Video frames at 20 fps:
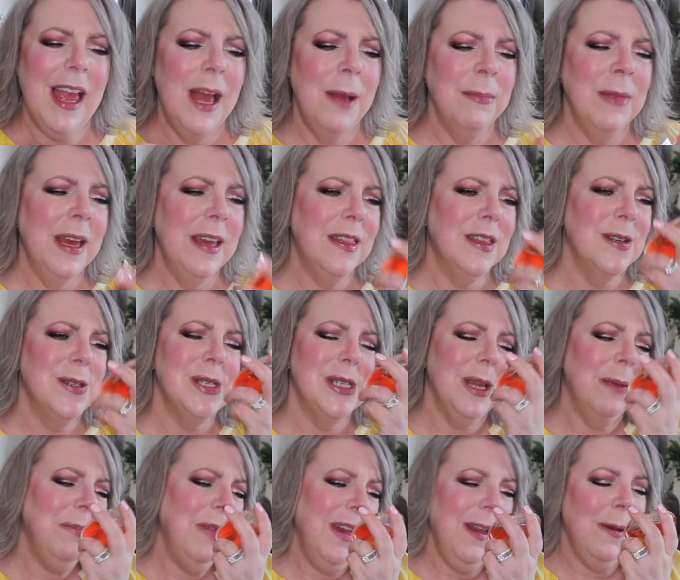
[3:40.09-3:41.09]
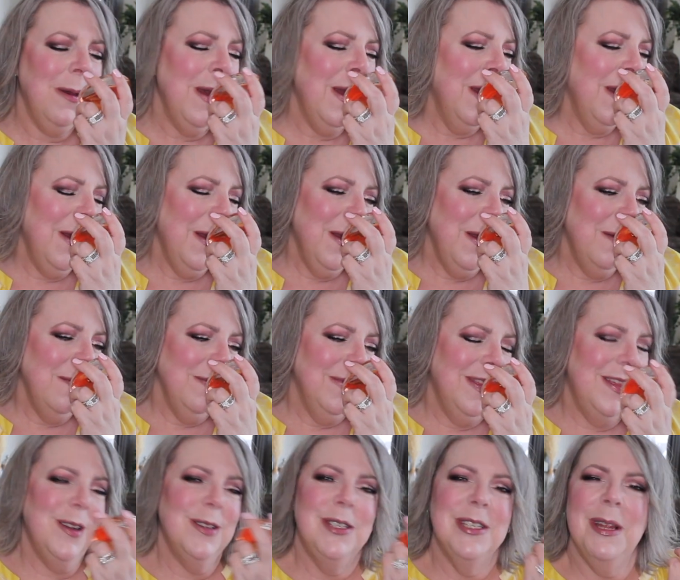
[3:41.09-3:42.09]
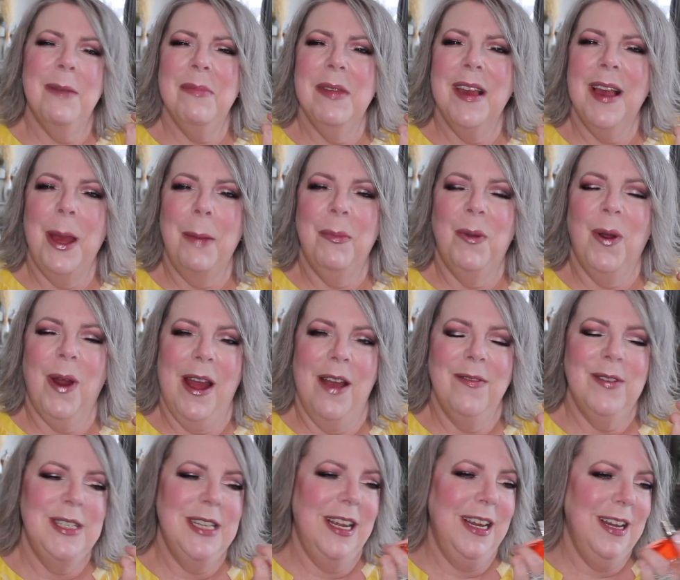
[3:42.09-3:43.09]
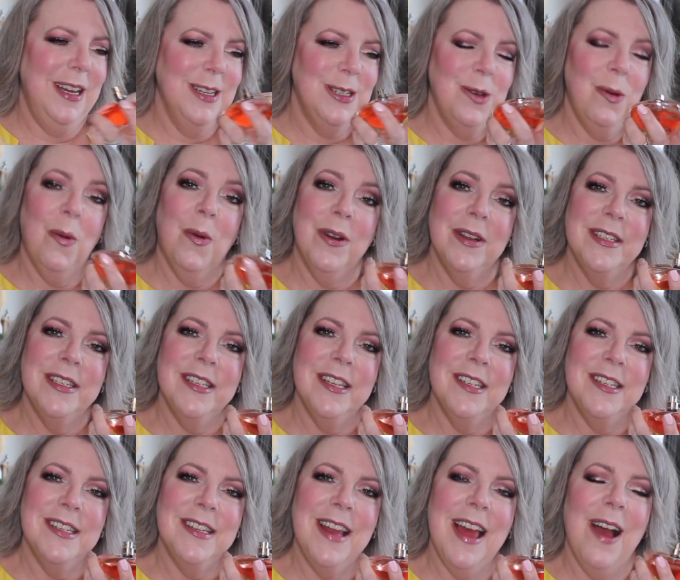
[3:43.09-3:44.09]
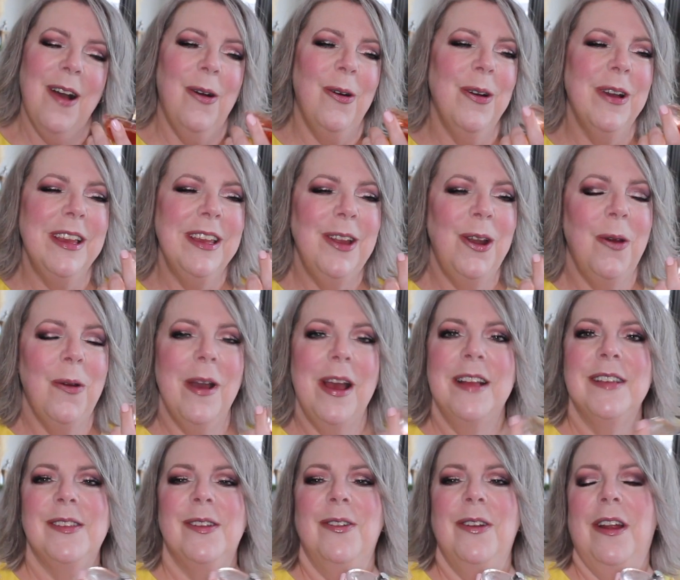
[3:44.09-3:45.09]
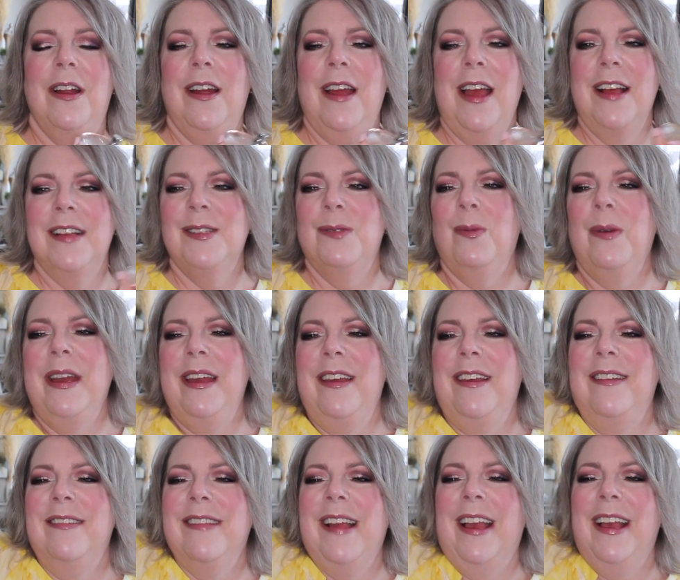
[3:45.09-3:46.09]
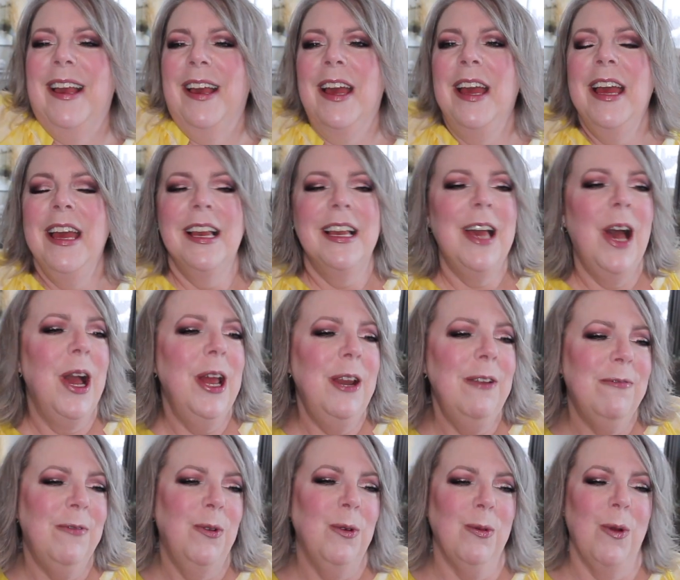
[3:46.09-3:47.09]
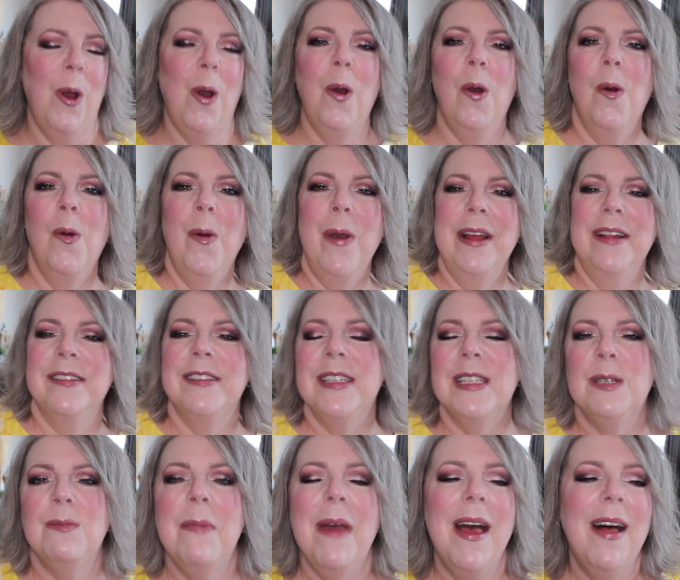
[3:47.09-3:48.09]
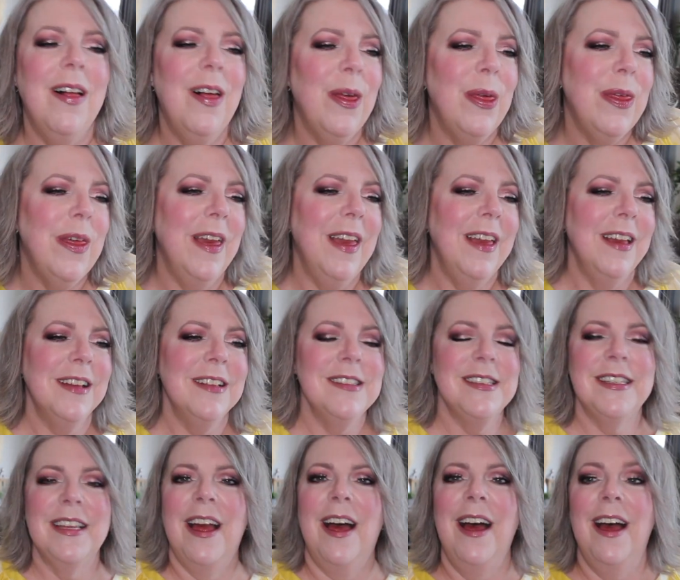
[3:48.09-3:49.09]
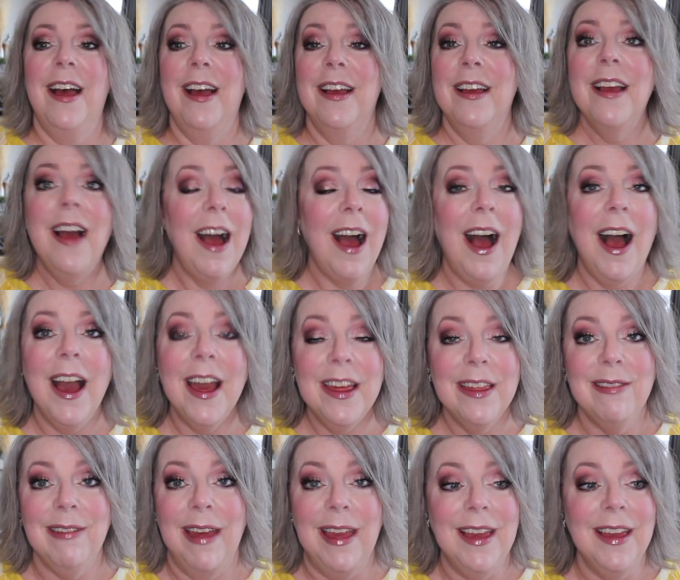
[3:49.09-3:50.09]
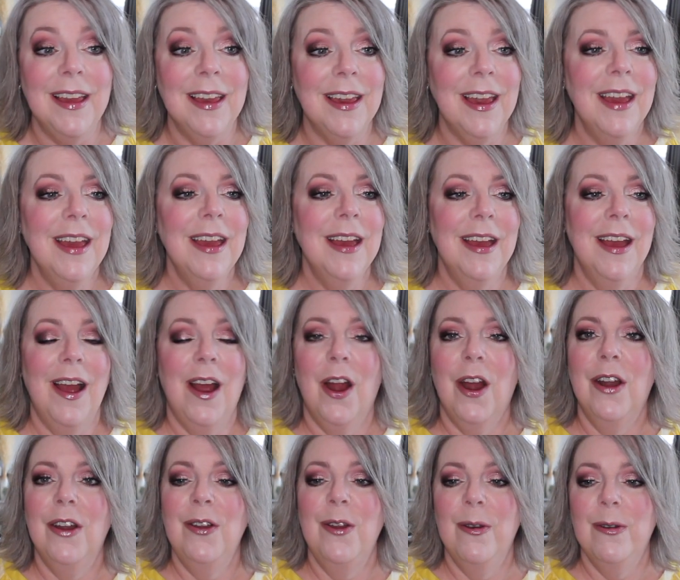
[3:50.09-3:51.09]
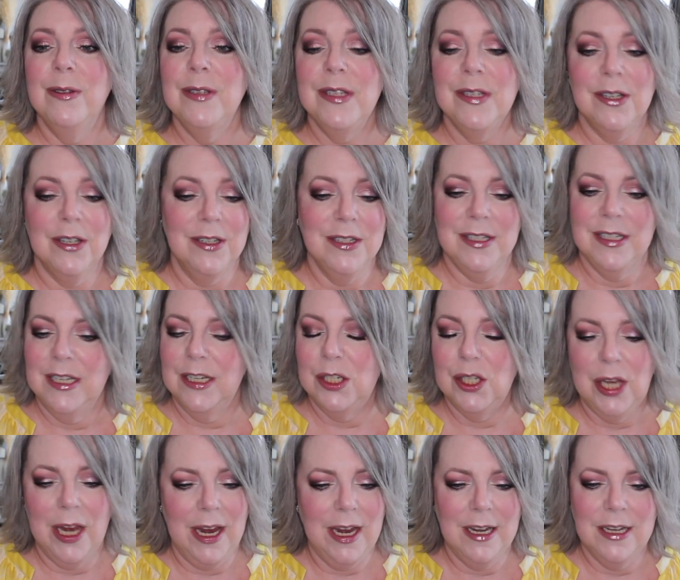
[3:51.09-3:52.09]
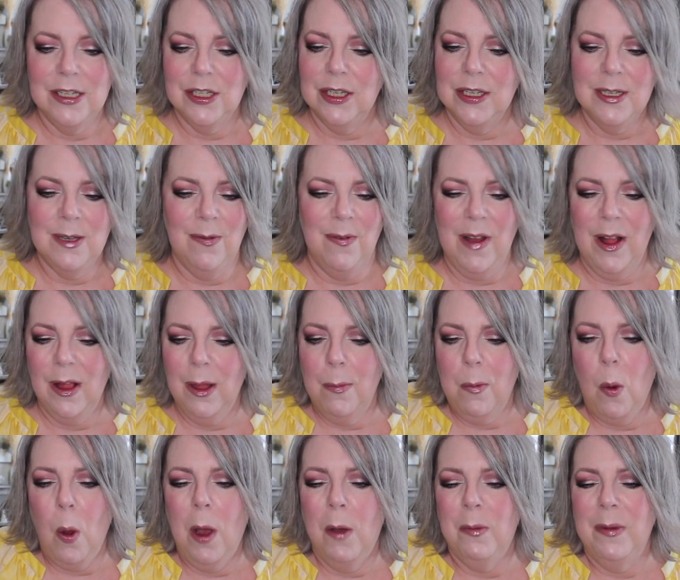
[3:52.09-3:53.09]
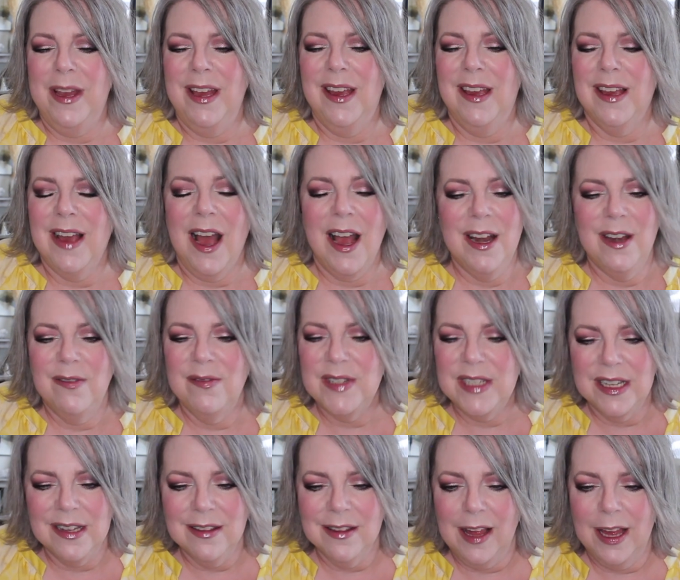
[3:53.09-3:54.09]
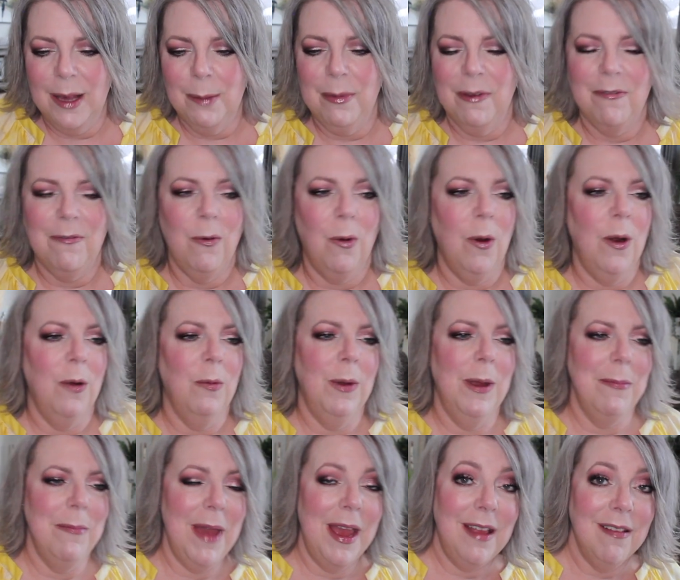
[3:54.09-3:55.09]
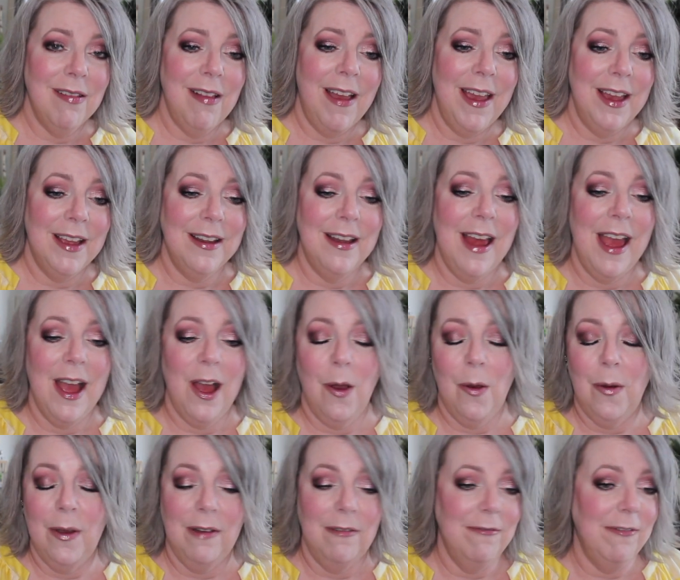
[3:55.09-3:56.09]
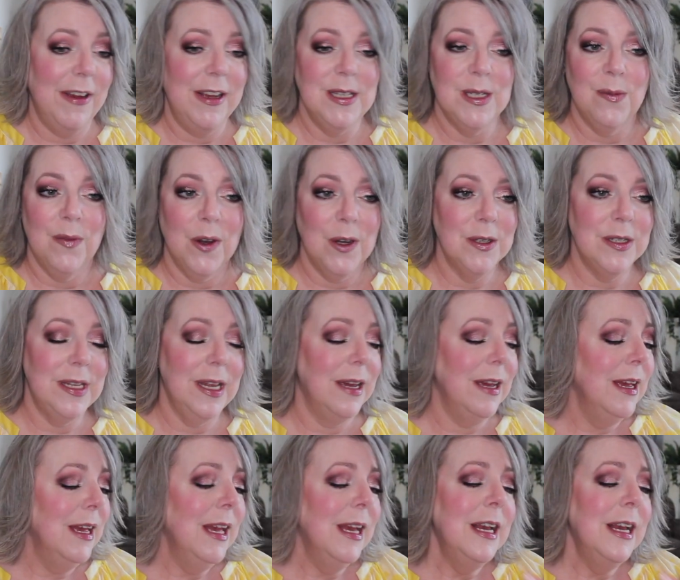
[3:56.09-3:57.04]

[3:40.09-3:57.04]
I'm like, there's something, there's something I'm gravitating towards this now. You know, as our, as we like kind of grow and smell things, uh, I think our nose starts to change and develop what we kind of didn't like before, we may like now, and vice versa.